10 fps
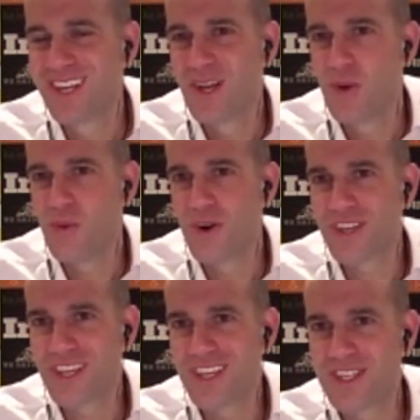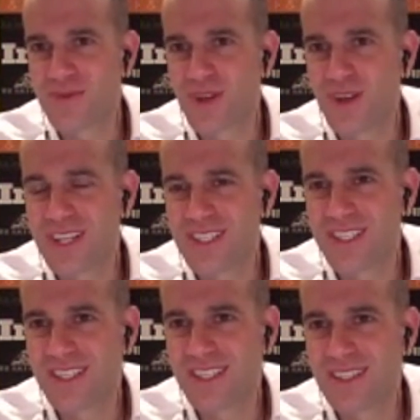work-ish. We all had
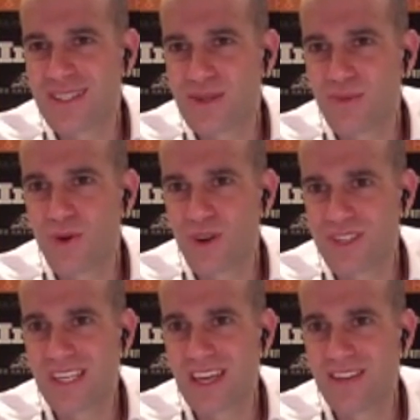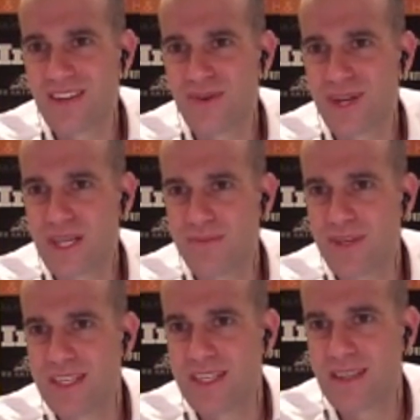to work together quite a
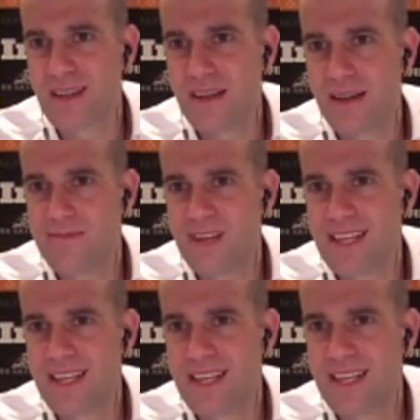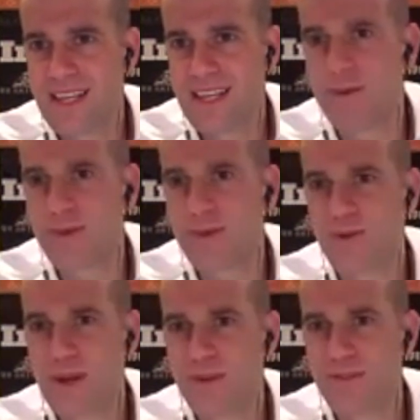bit, and the dynamic was
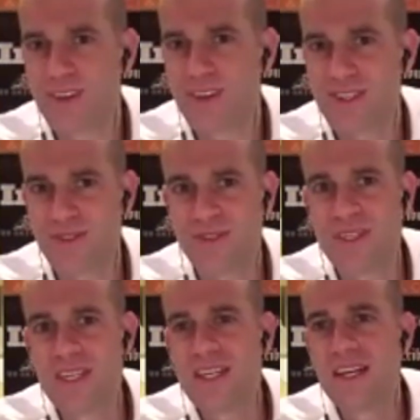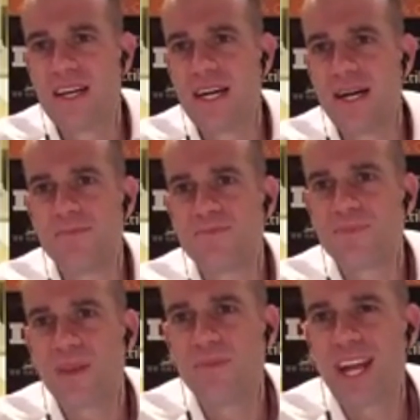quite professional.
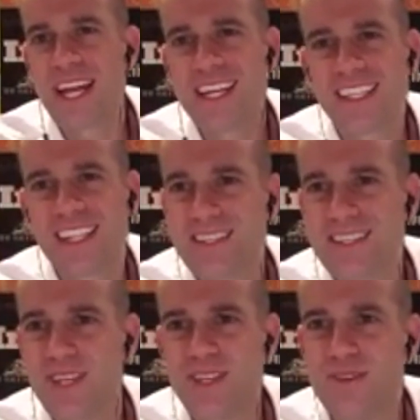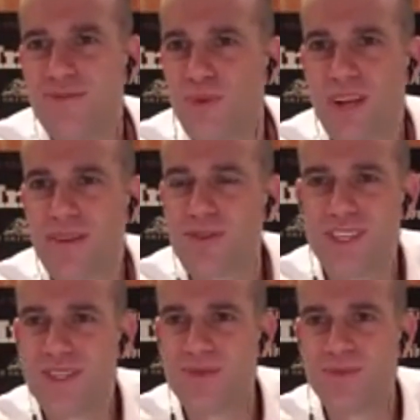But I had a classmate who, for whatever
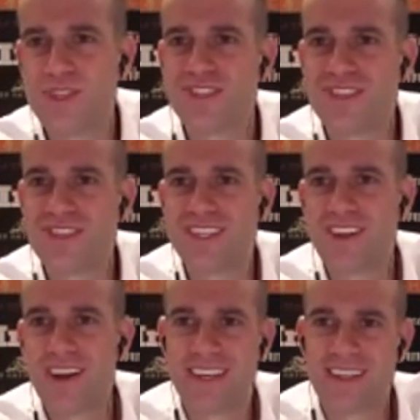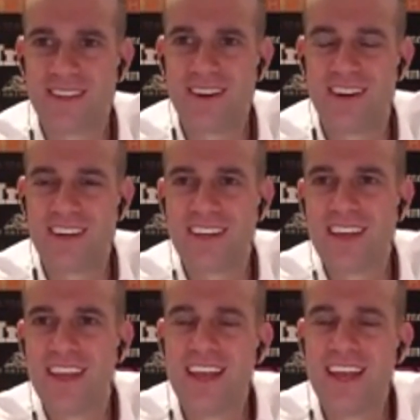reason, we just did not get along,
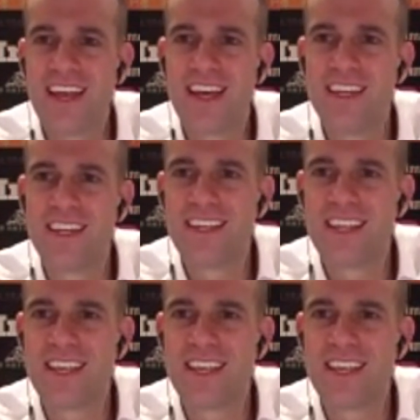and